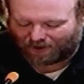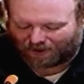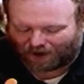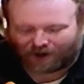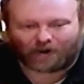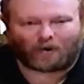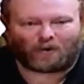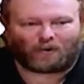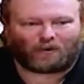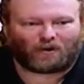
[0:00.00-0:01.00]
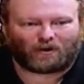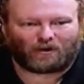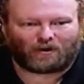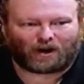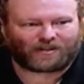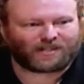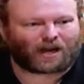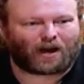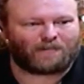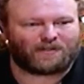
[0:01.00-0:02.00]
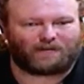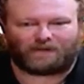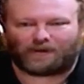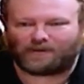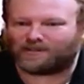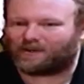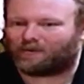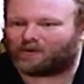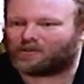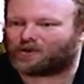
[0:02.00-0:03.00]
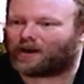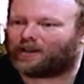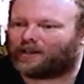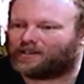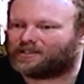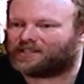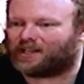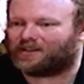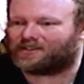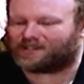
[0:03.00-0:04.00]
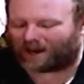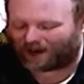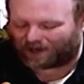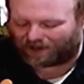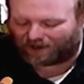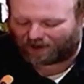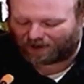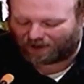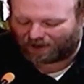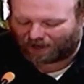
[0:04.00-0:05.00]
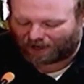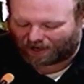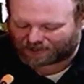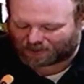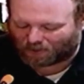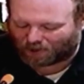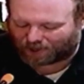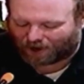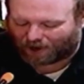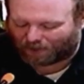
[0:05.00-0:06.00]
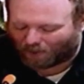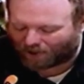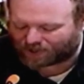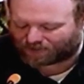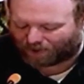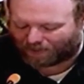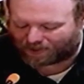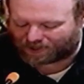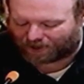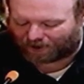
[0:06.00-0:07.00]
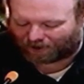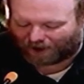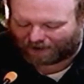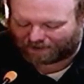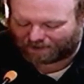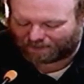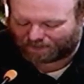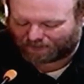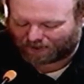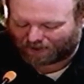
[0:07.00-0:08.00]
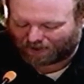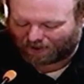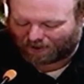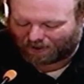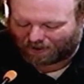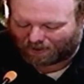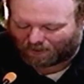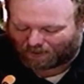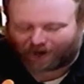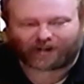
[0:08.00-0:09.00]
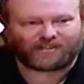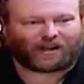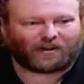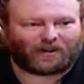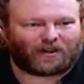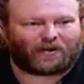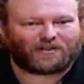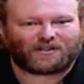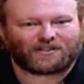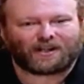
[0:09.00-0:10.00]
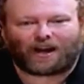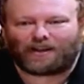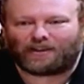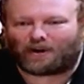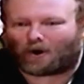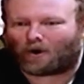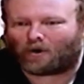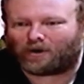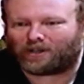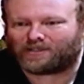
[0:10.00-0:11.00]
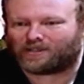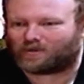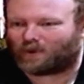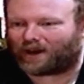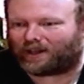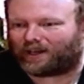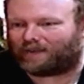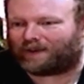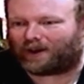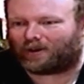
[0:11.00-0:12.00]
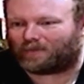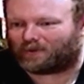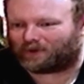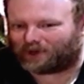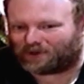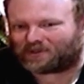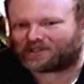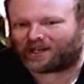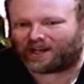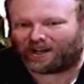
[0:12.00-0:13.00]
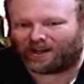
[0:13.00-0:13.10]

I know at times it feels as if we're struggling to see the sign as to what God wants from us in our life. Well, I can tell you there is a sign that always is readily available for you to see,